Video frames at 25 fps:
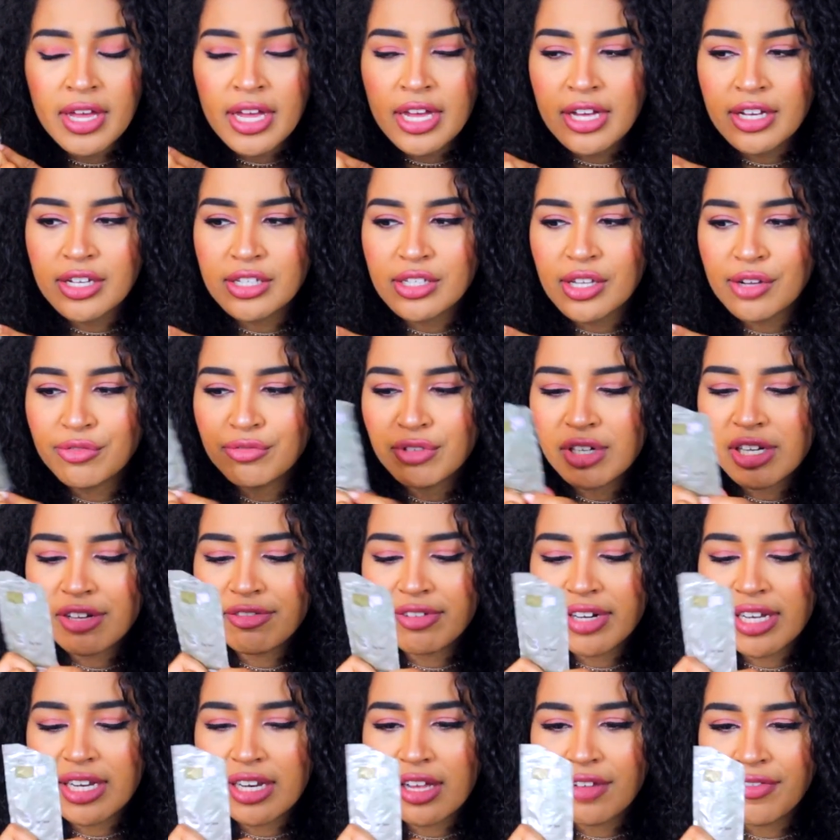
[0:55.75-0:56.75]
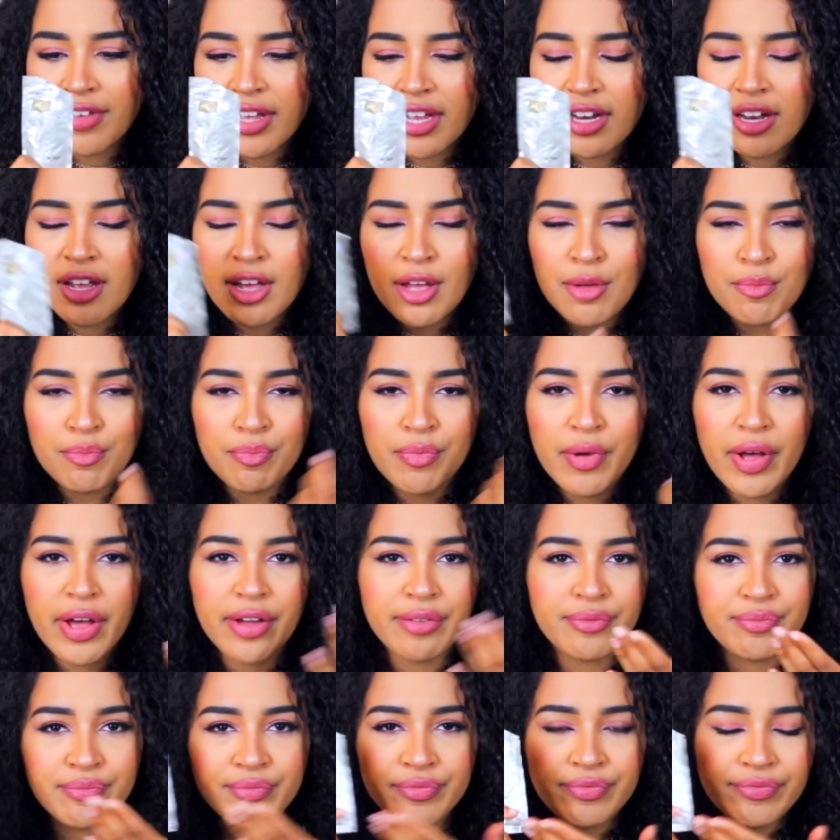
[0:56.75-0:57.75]
because I really really love it
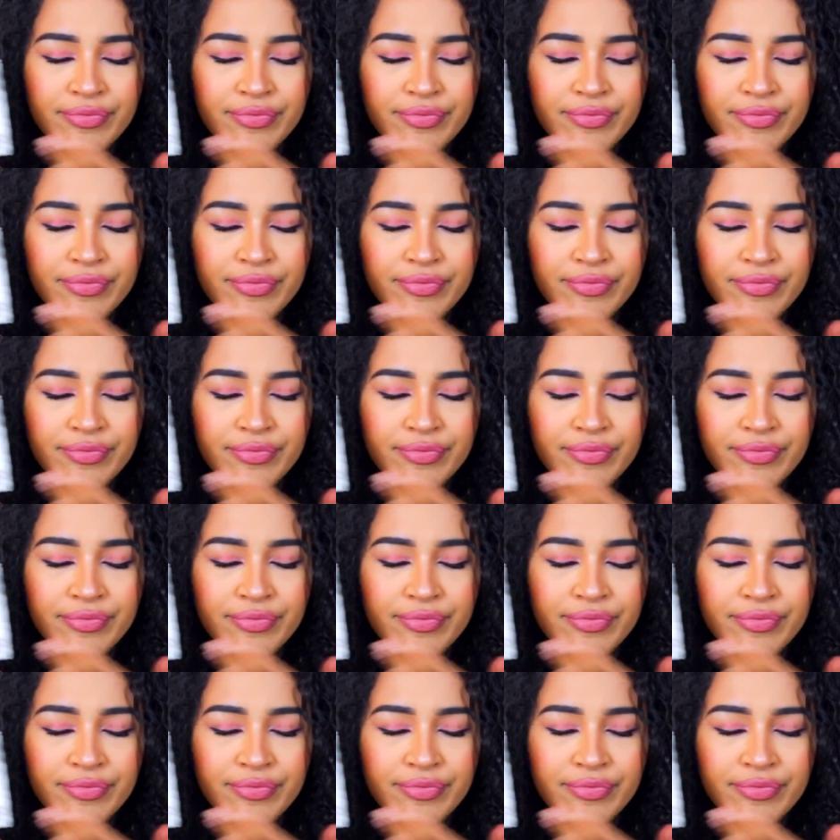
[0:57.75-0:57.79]
but